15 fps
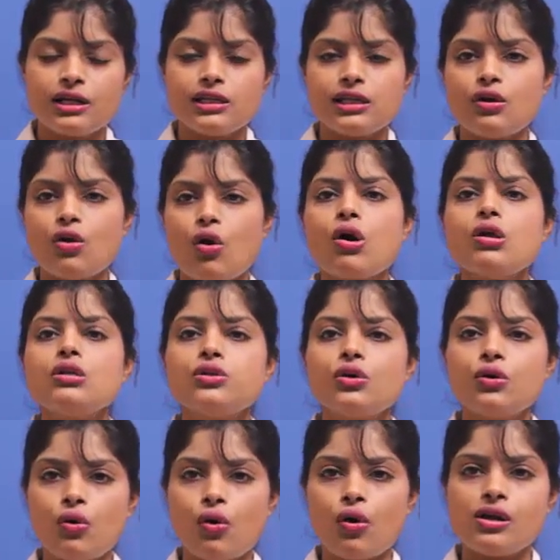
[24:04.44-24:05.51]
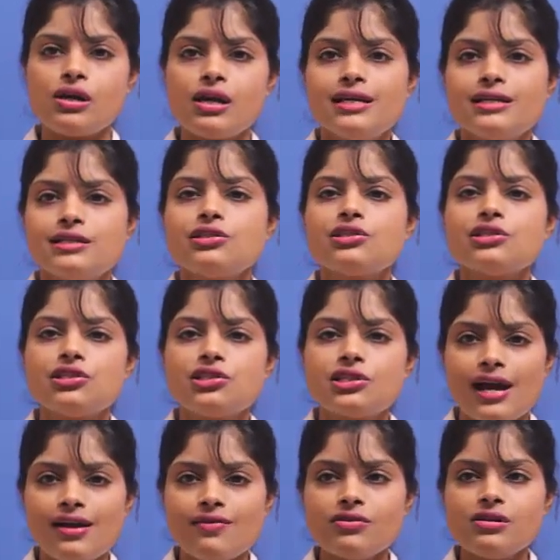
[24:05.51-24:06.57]
It can also cause
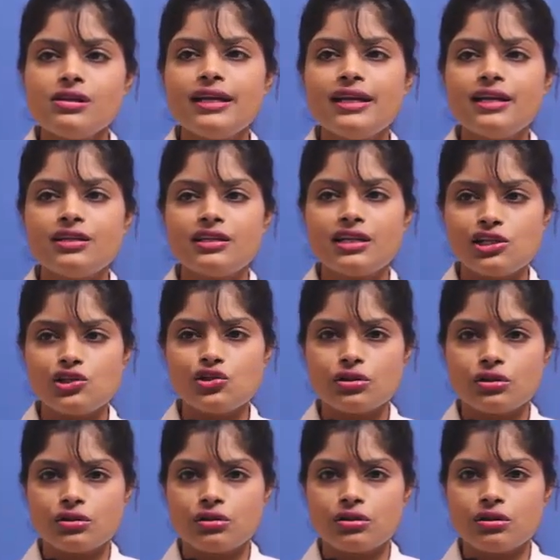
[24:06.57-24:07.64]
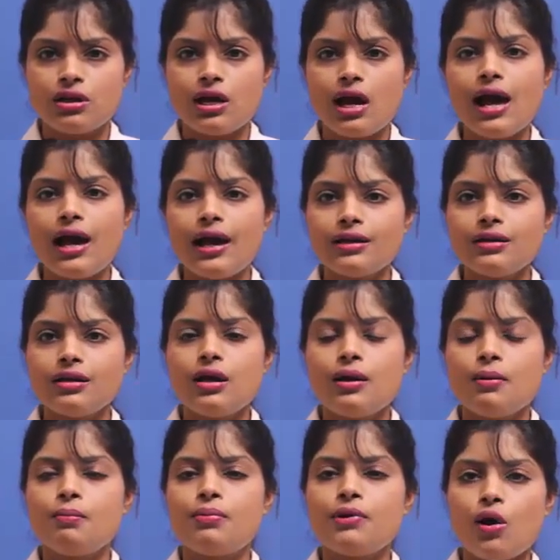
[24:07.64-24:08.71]
gingival irritation and
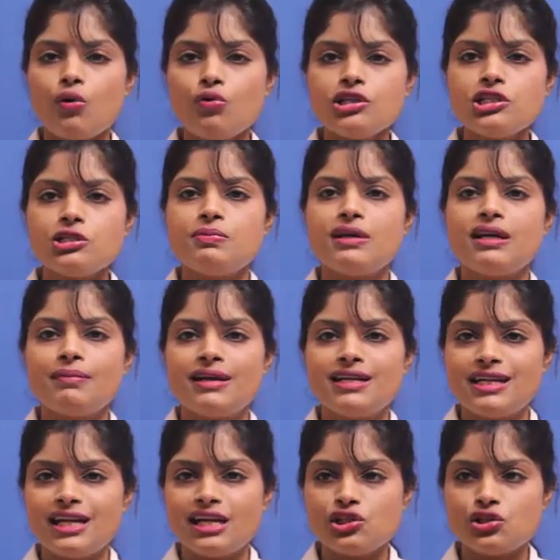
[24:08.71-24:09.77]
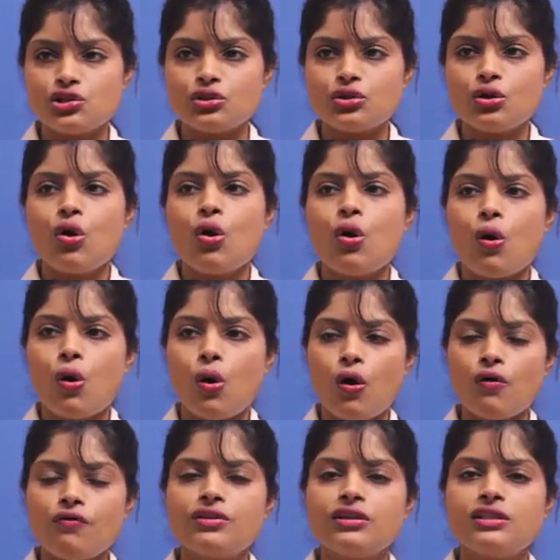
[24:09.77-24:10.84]
brownish pigmentation
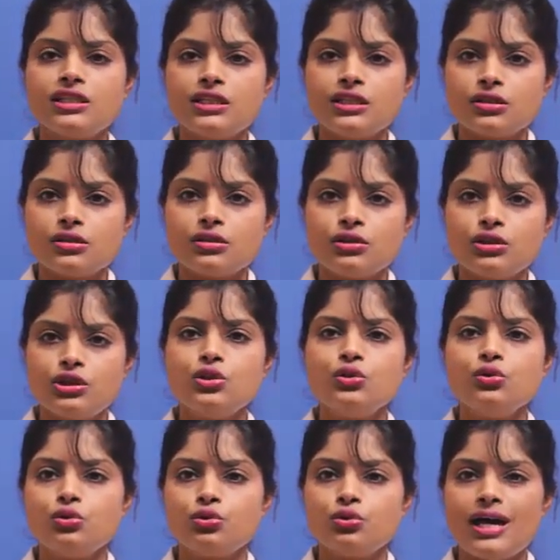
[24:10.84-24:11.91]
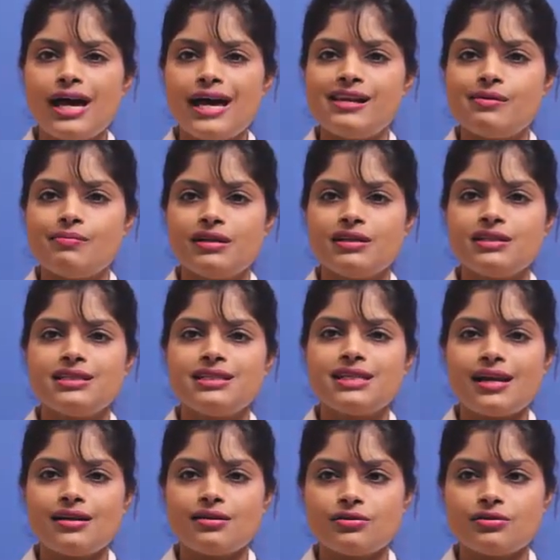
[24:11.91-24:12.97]
of the teeth due to the element
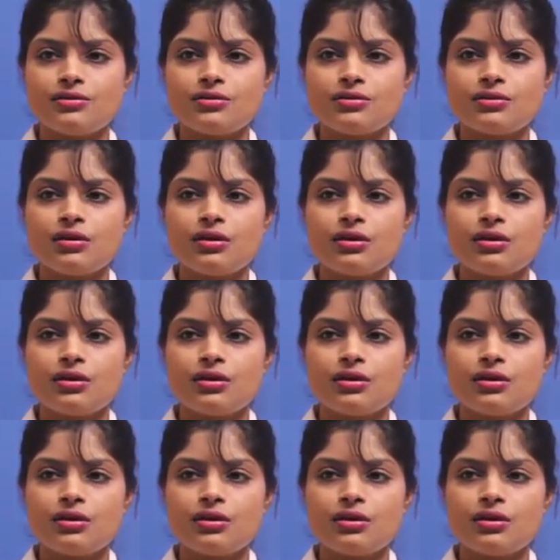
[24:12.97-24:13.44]
stannous.